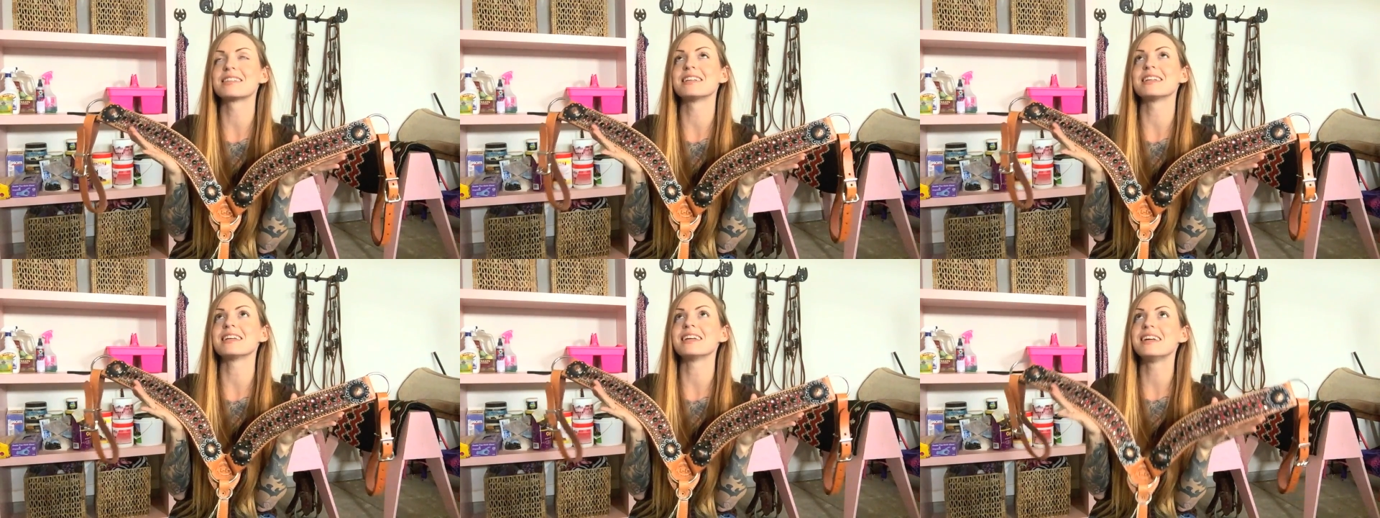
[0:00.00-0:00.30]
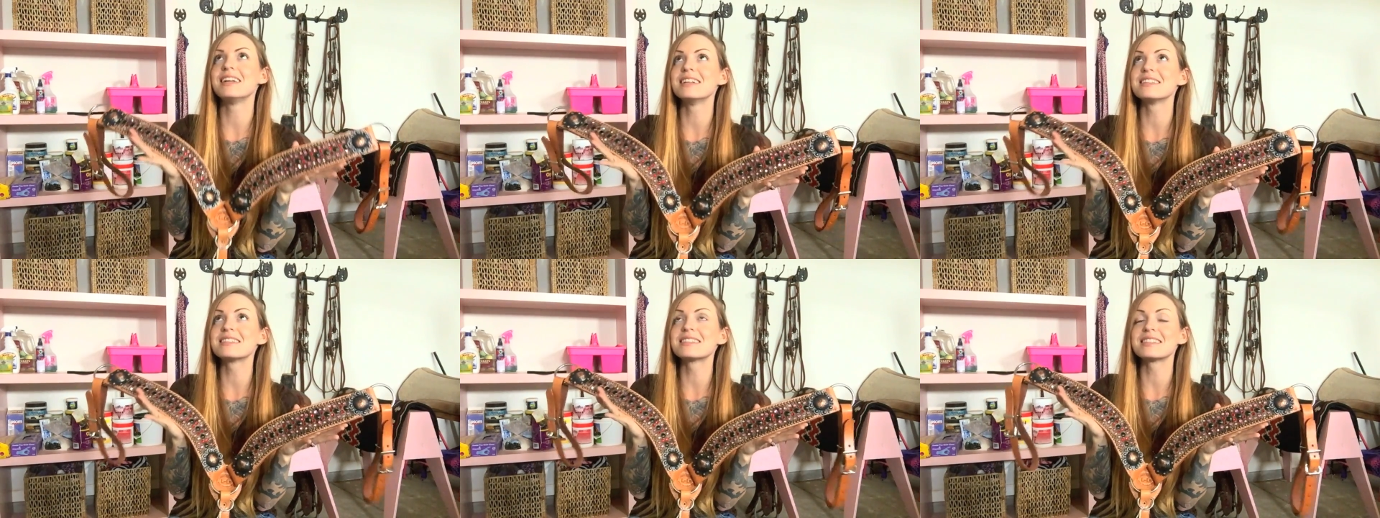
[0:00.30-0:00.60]
it
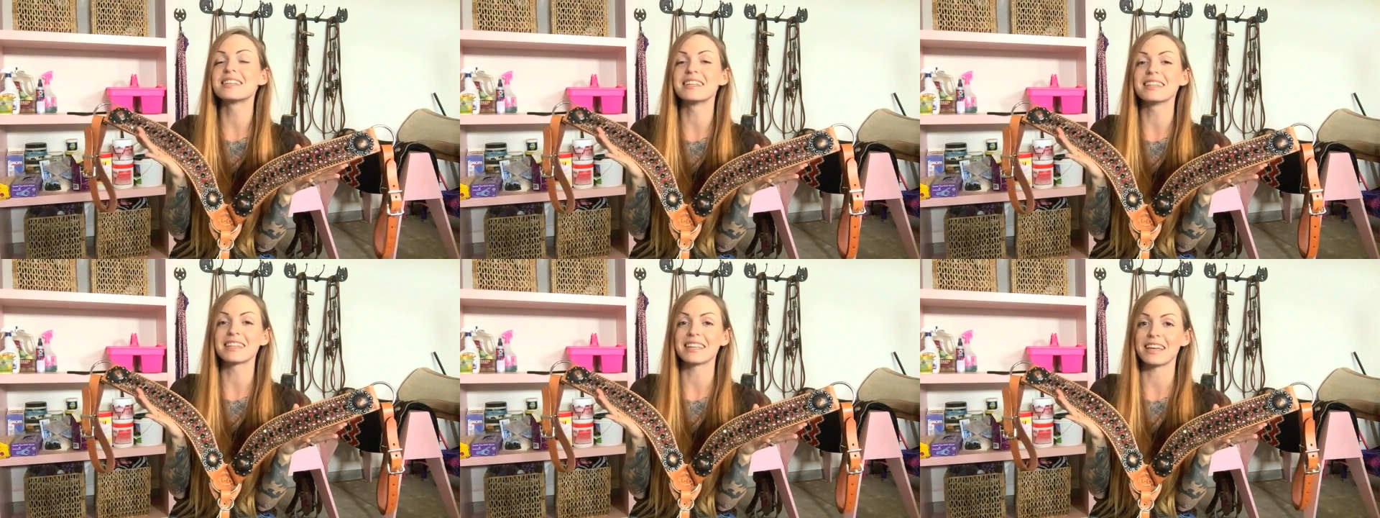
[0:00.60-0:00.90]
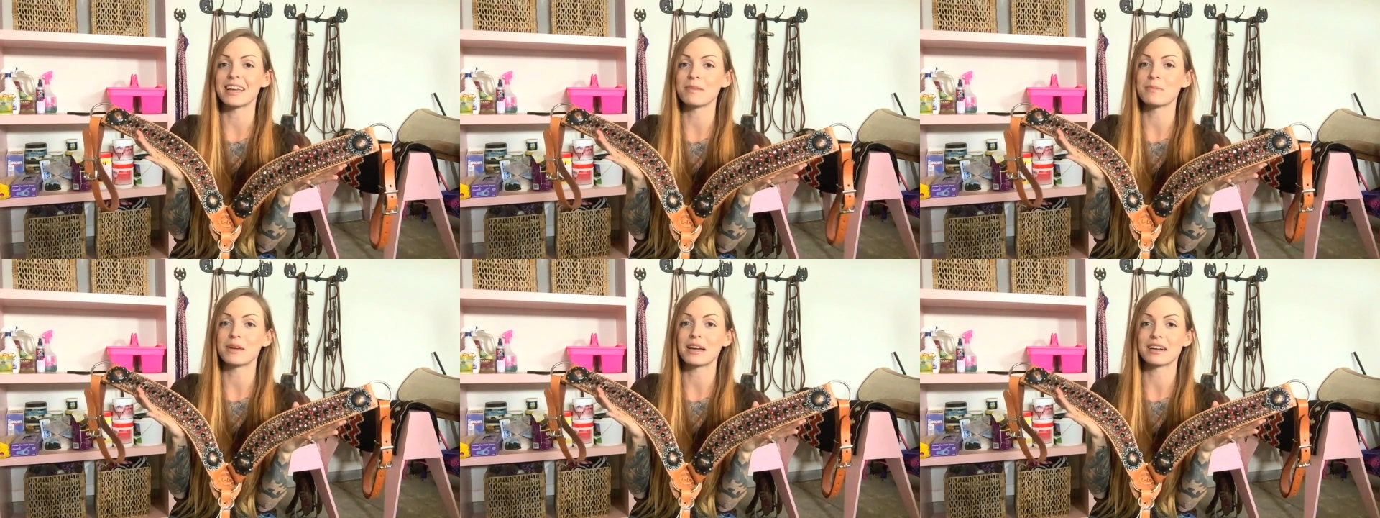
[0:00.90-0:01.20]

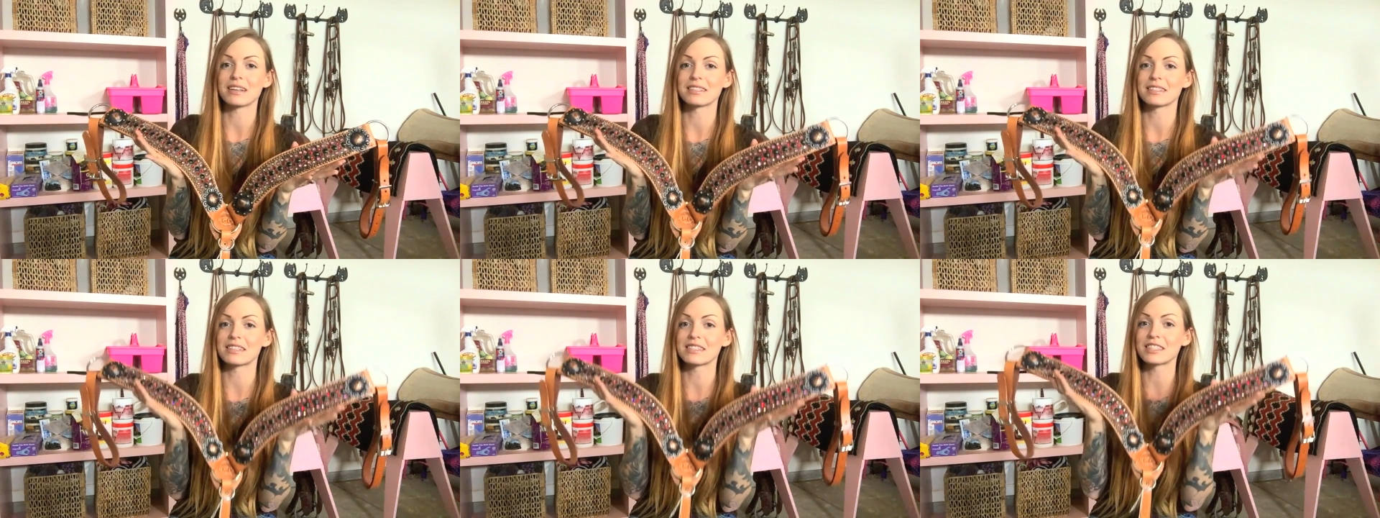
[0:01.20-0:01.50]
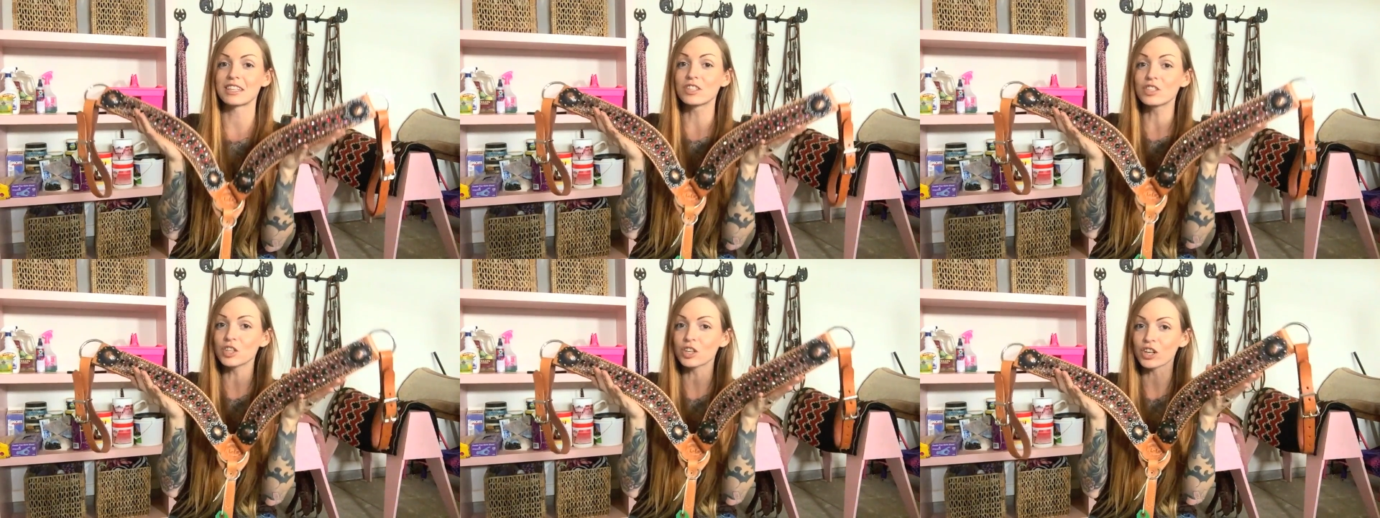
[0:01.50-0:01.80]
instantly because it's
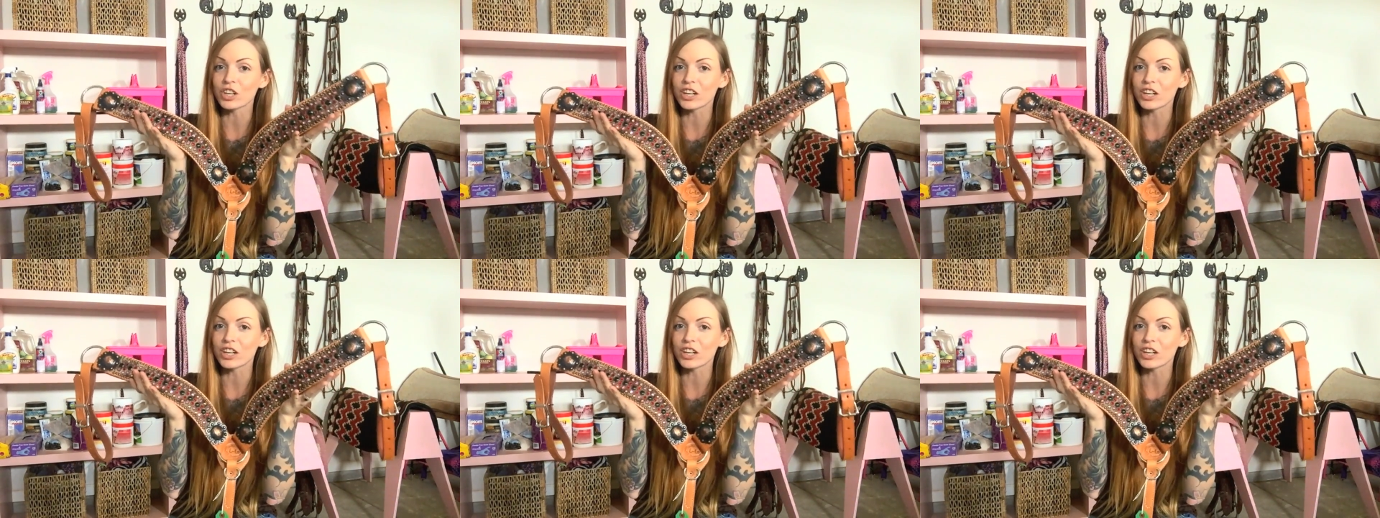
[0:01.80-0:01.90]
such a